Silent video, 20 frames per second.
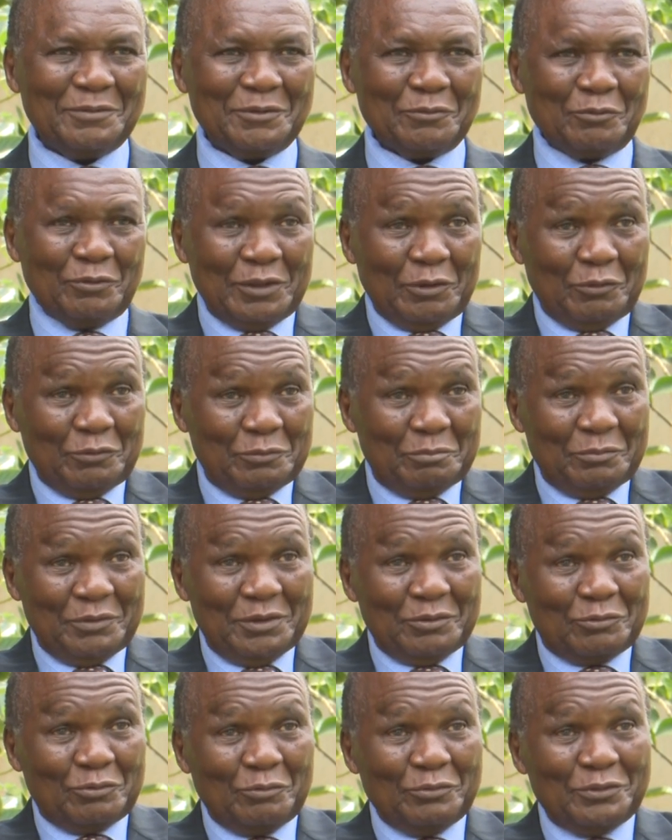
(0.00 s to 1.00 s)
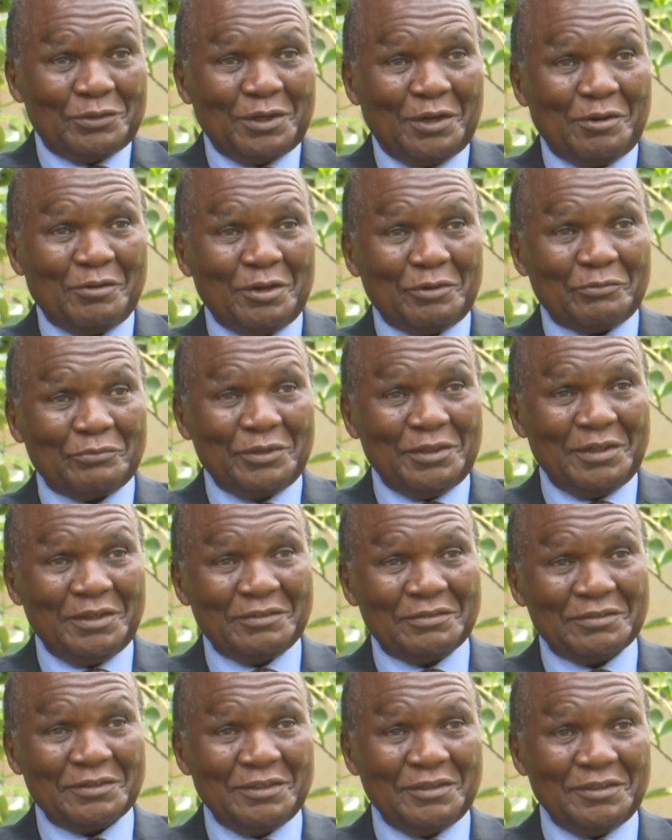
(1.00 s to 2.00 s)
Because I was Minister of Internal
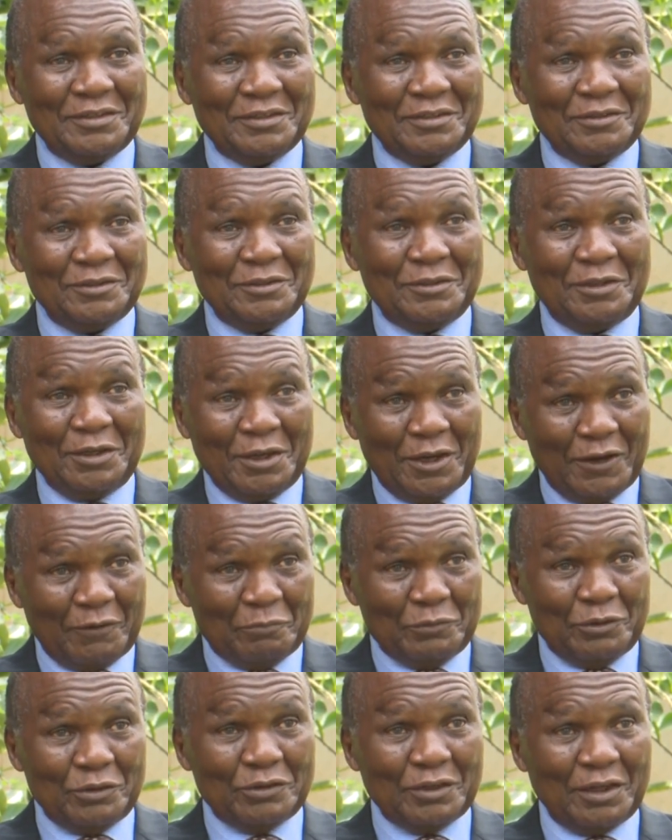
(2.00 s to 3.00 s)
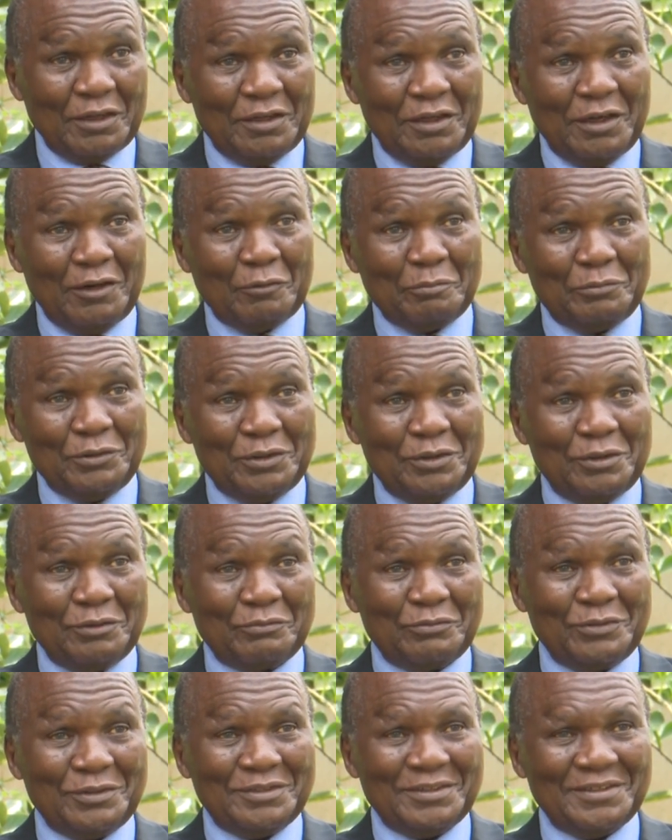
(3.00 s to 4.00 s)
Affairs in the government which had now been
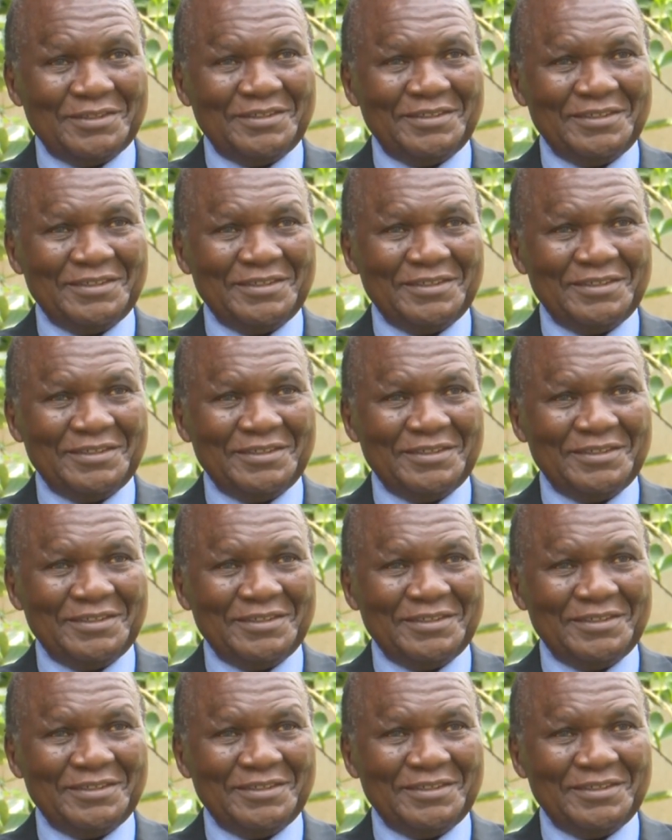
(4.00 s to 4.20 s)
defeated.